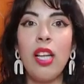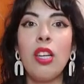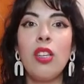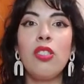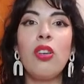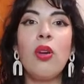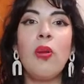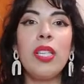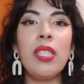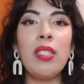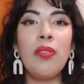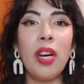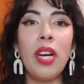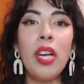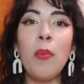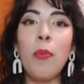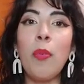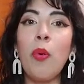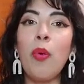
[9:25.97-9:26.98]
So it's
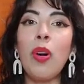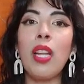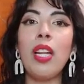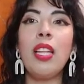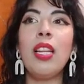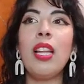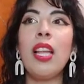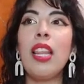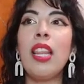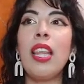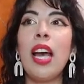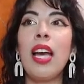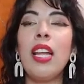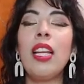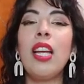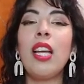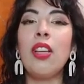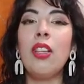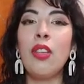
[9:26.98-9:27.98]
very important that